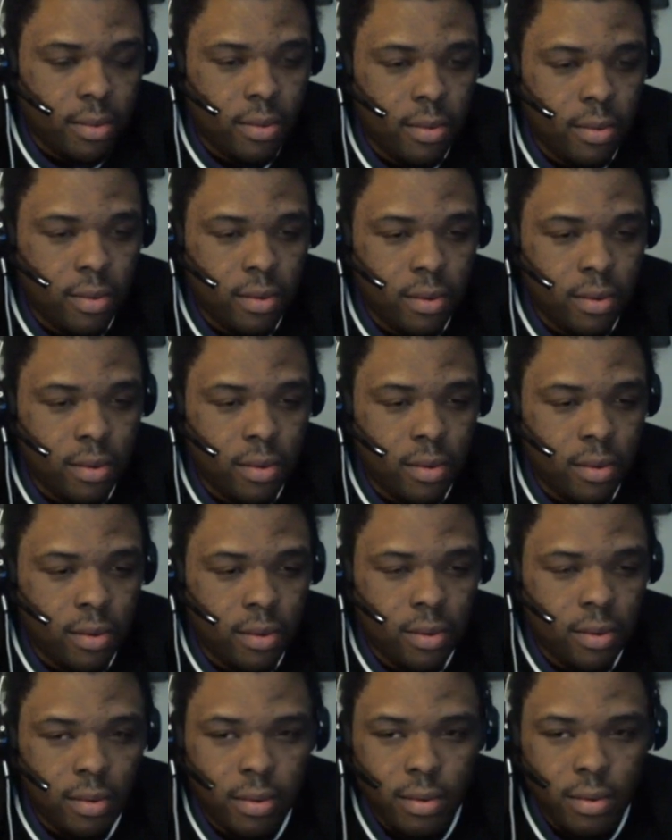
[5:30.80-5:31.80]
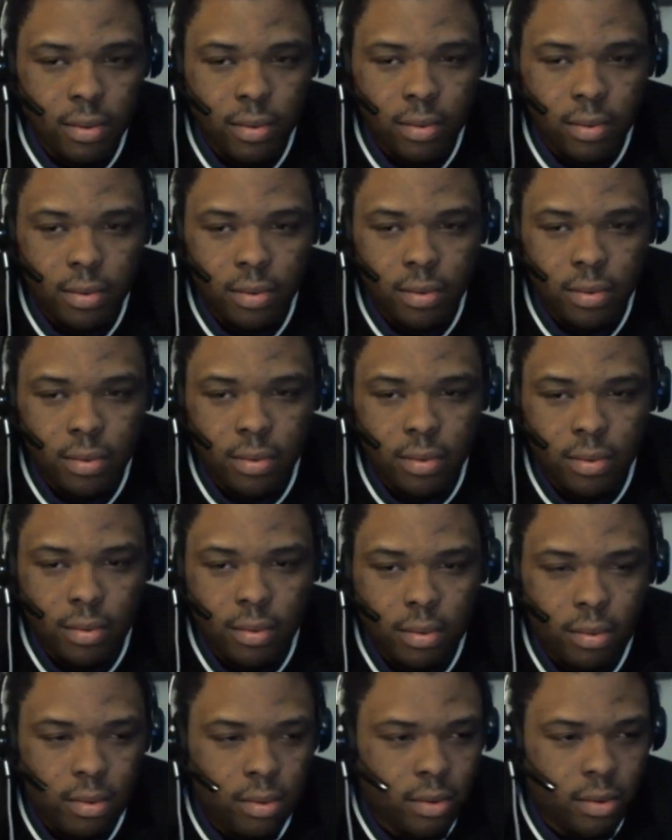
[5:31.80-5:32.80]

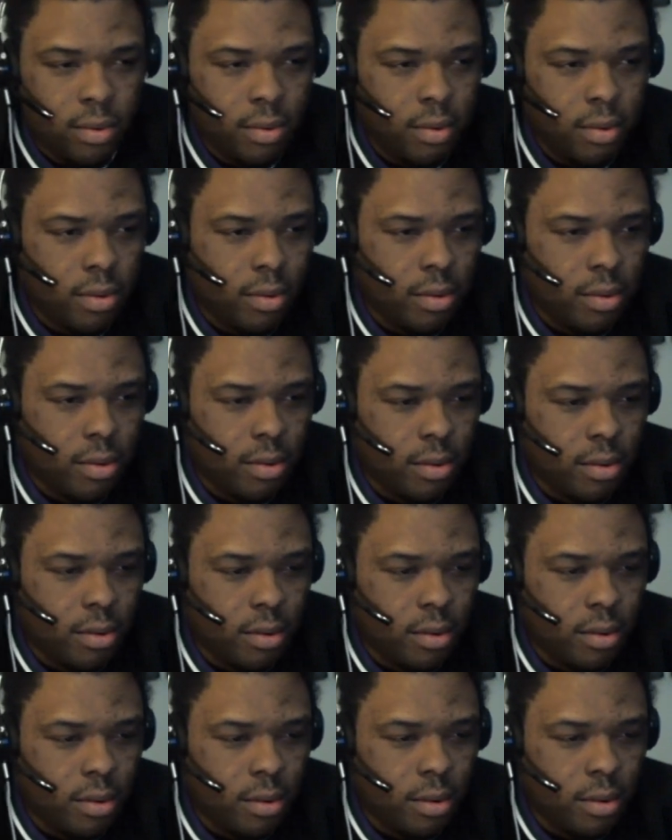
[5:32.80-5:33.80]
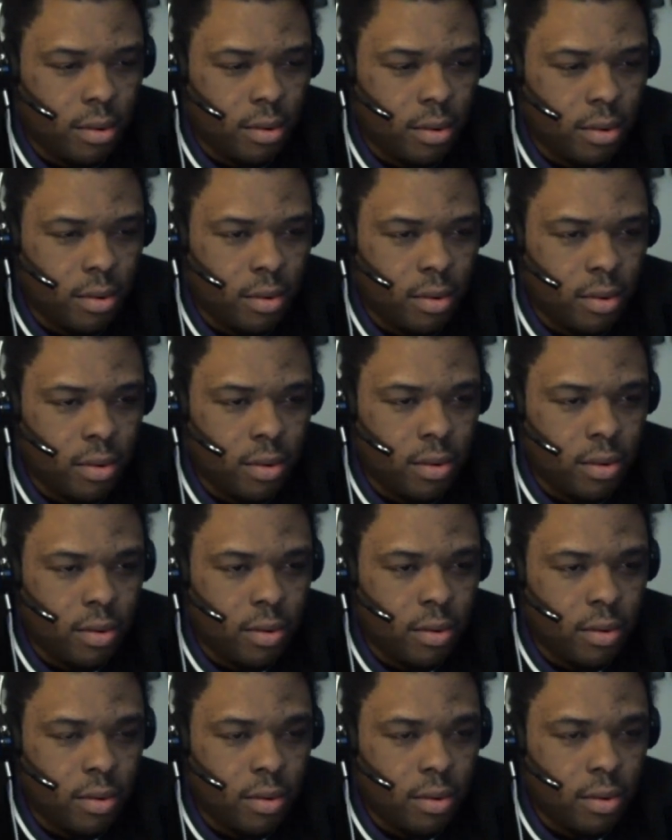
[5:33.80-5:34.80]

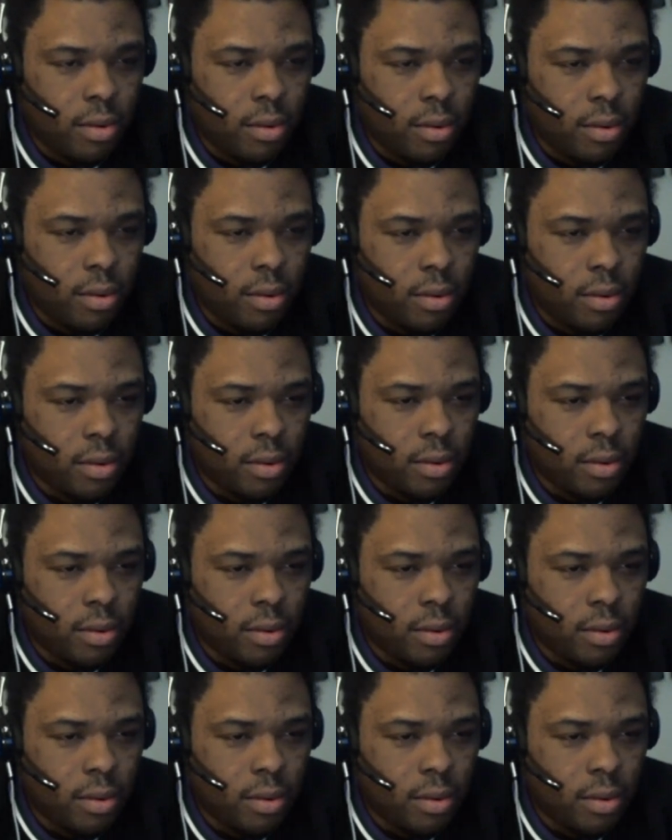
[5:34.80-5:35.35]
(silent)